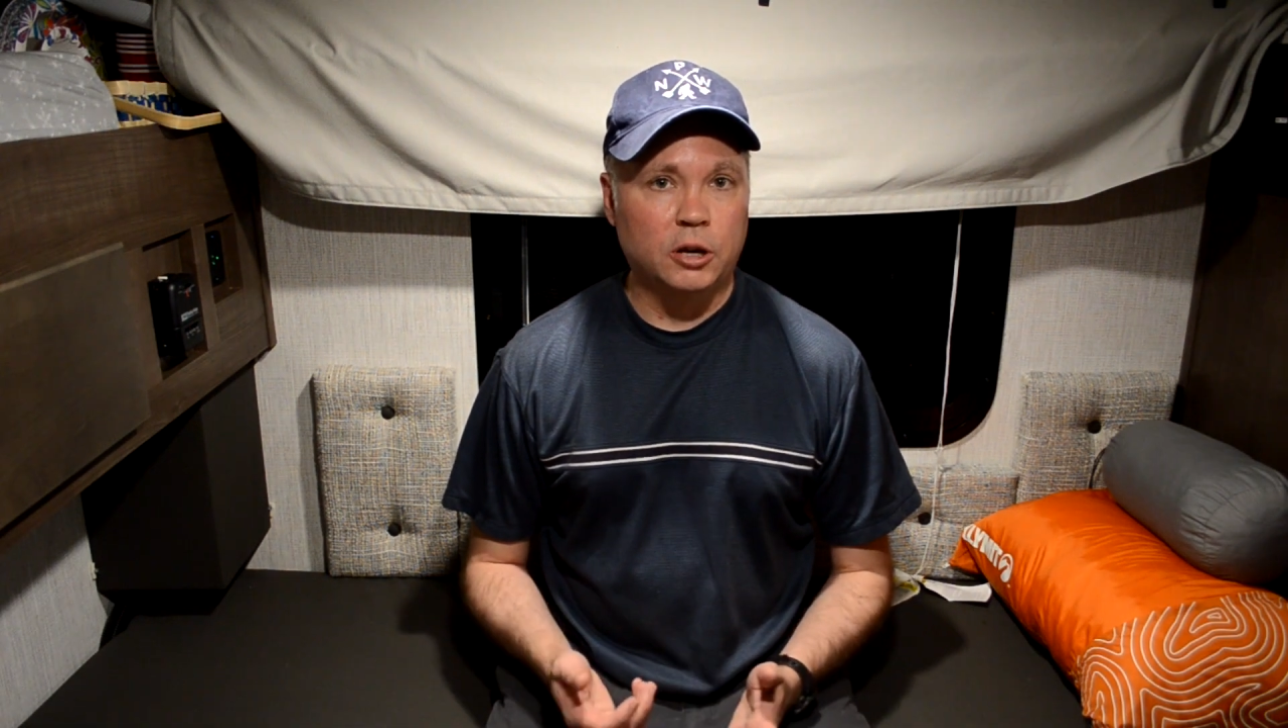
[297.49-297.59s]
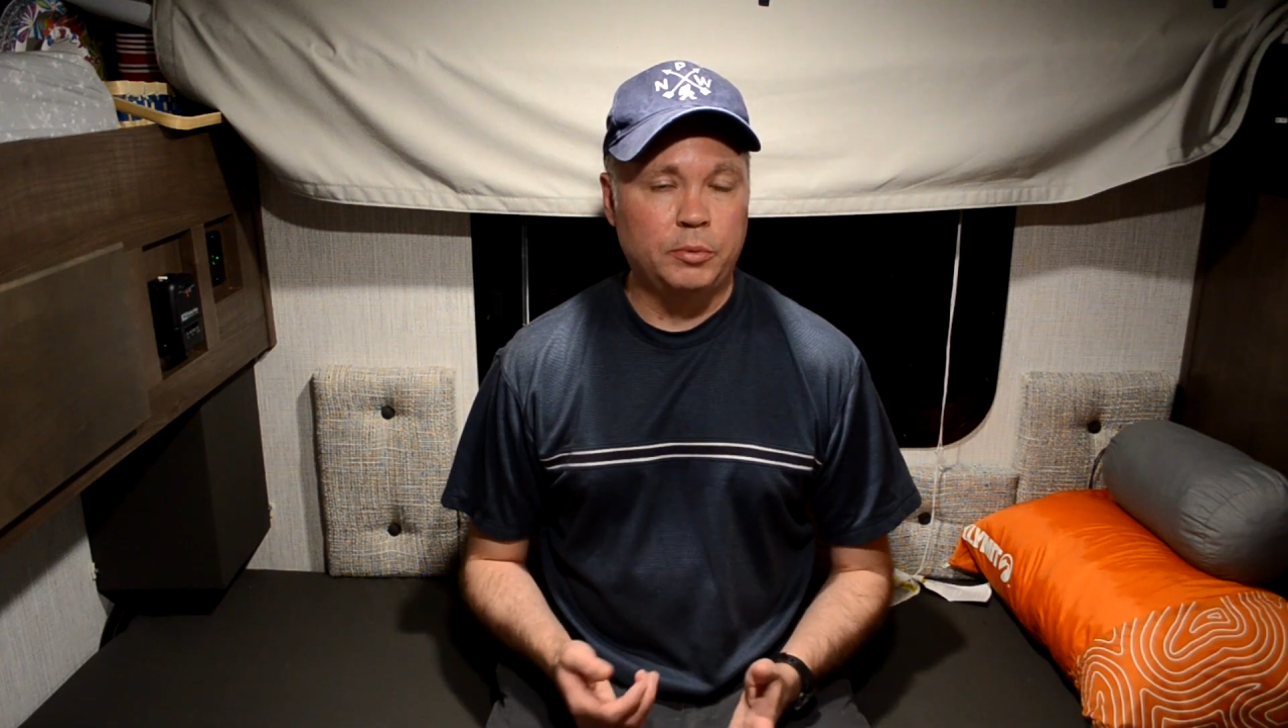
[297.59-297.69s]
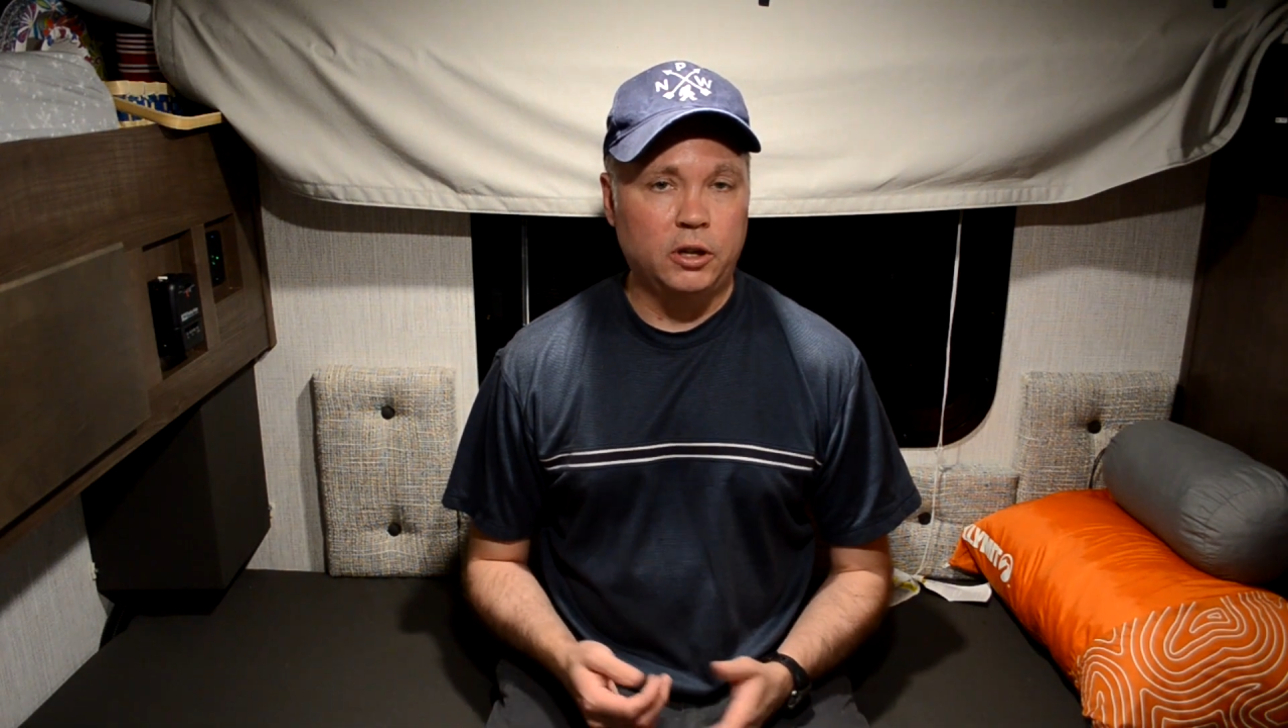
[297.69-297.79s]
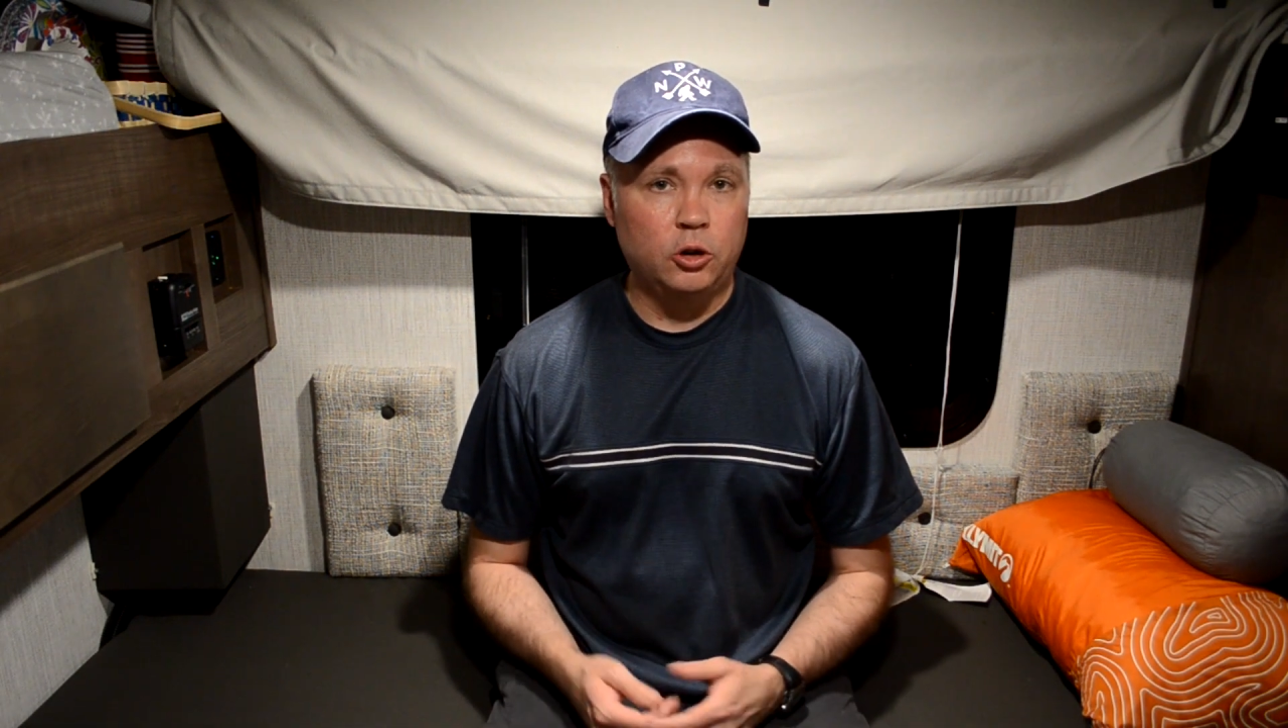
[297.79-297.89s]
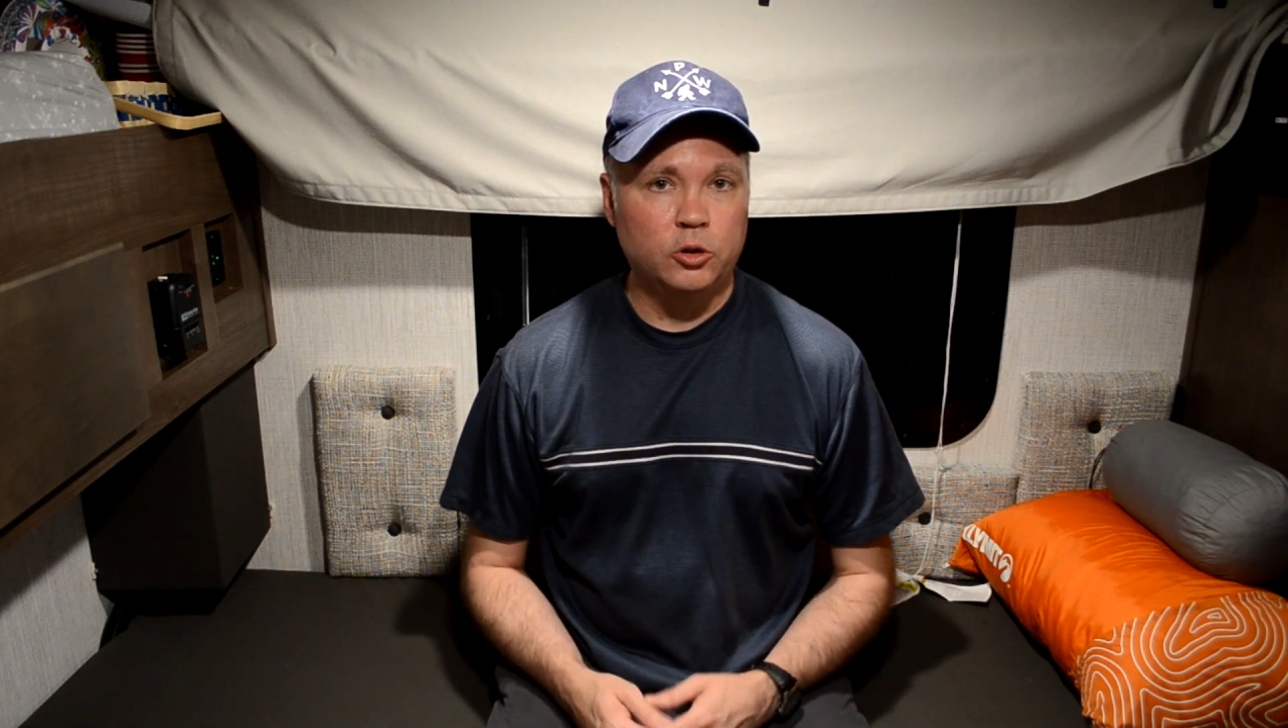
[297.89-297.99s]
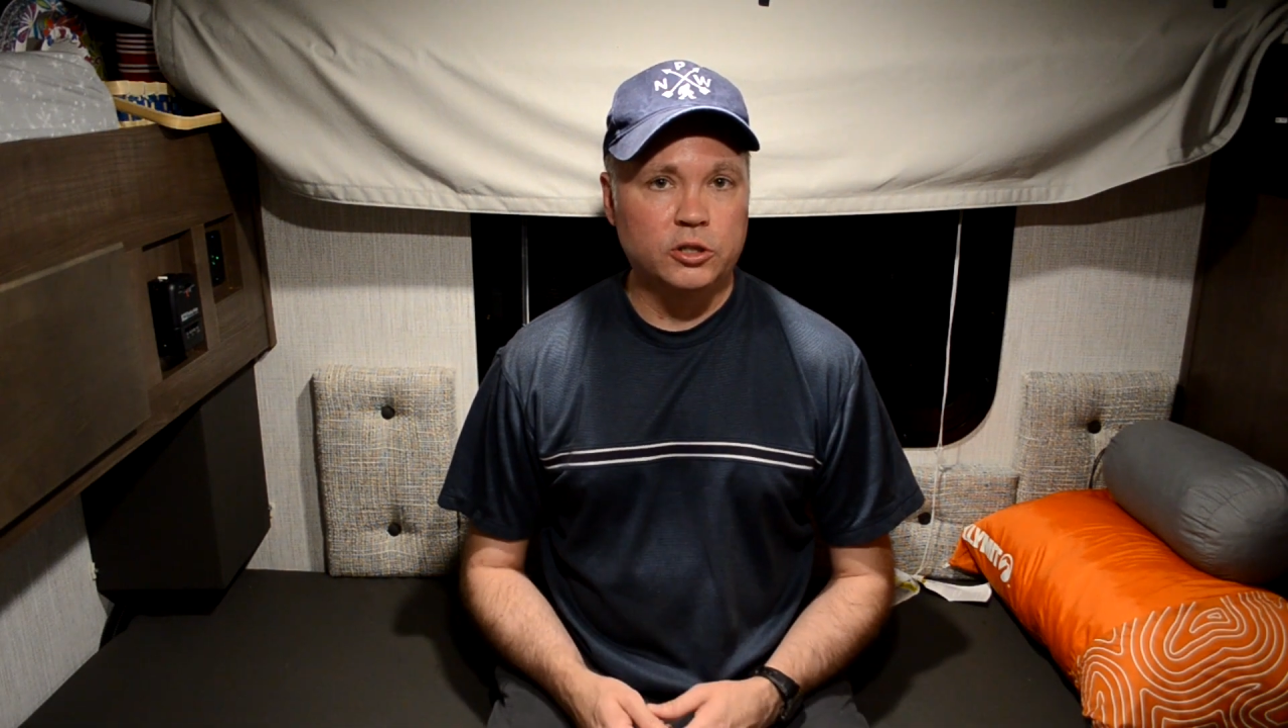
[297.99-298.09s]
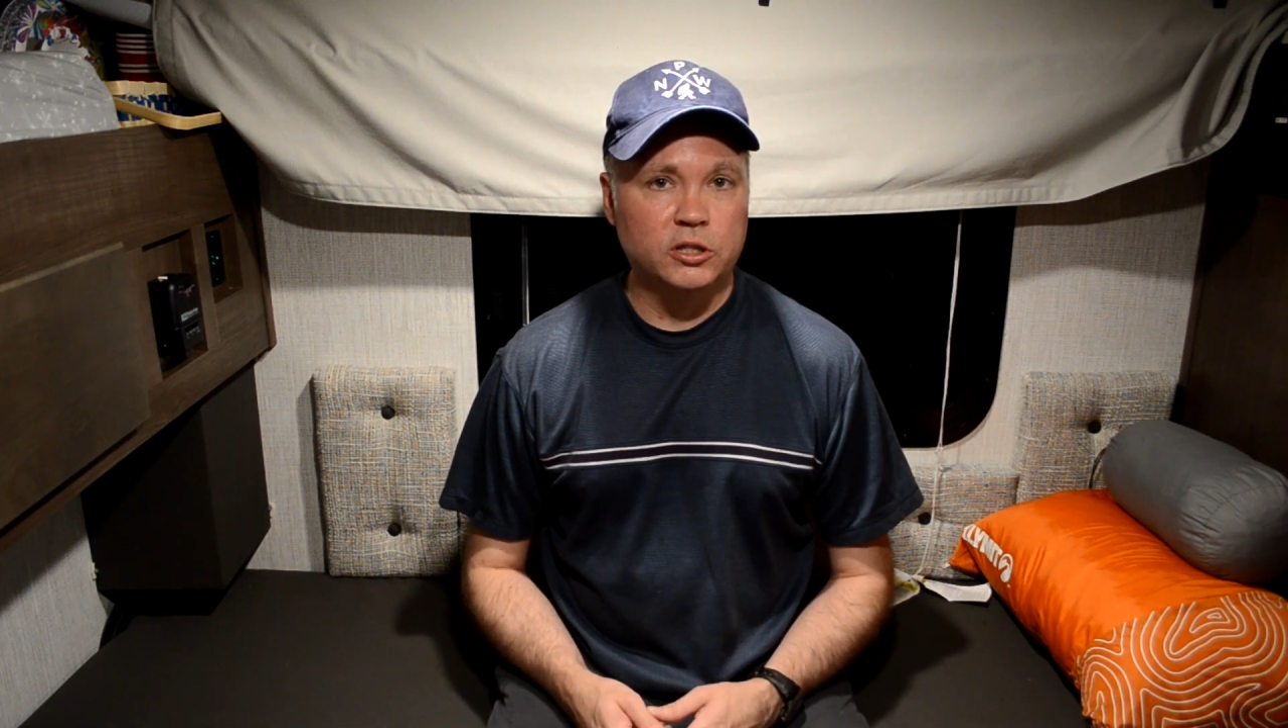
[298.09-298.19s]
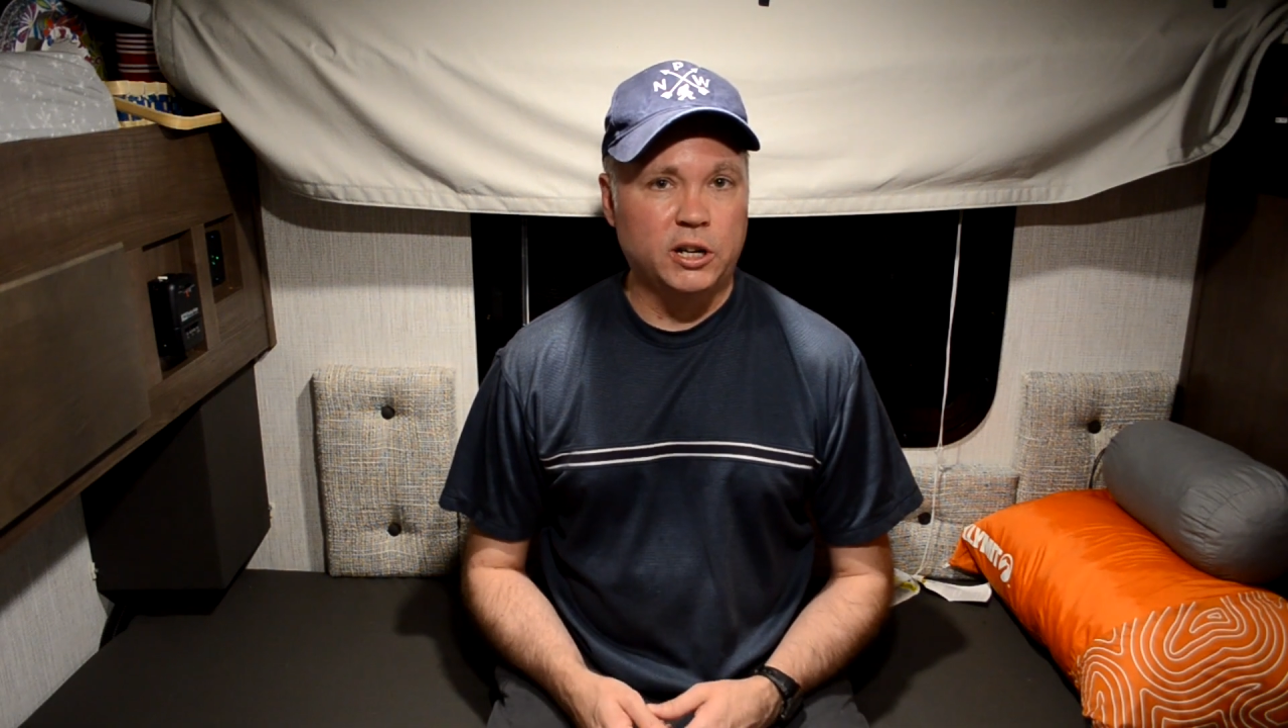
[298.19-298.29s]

up the hoses.